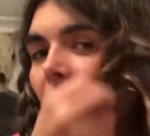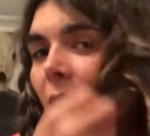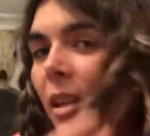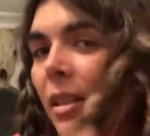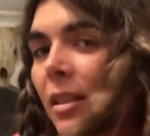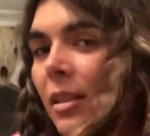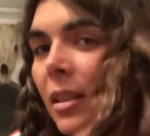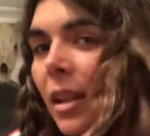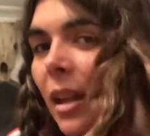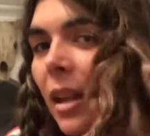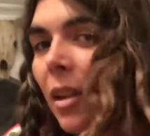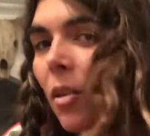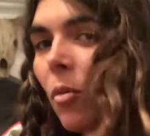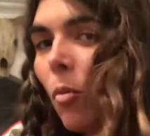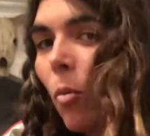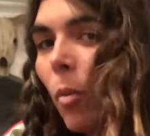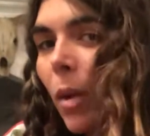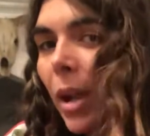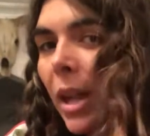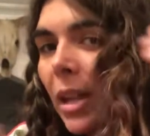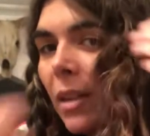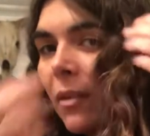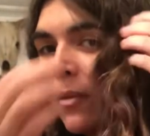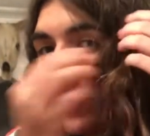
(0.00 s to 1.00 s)
It's like
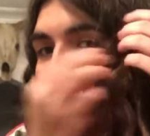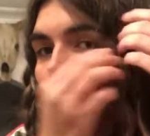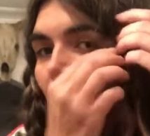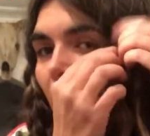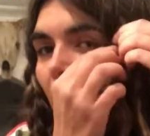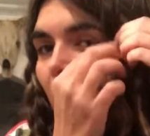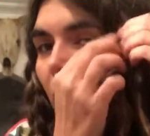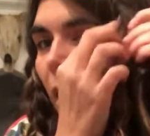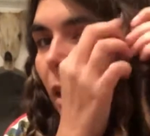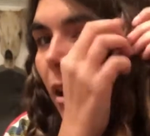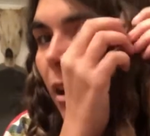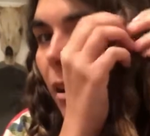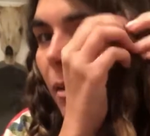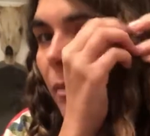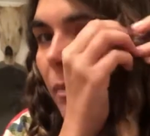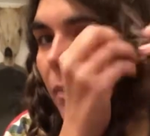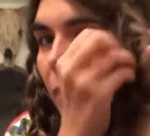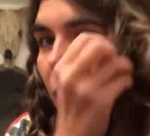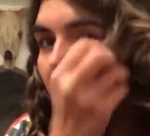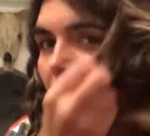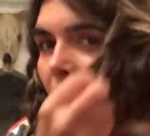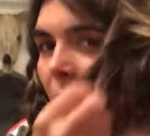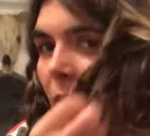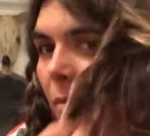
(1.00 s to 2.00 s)
wave hair.
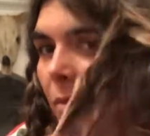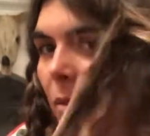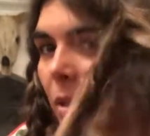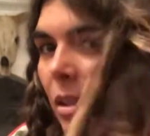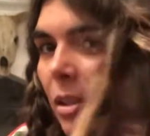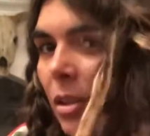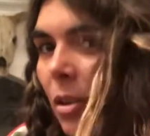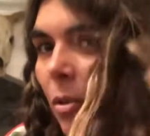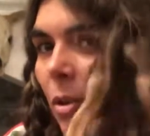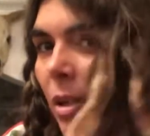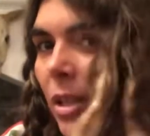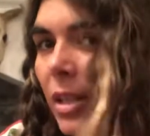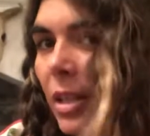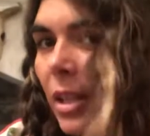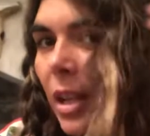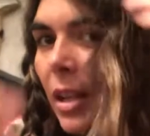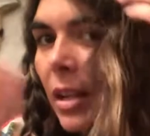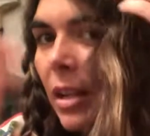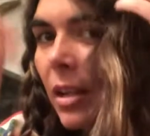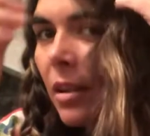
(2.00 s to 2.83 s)
I'm so excited.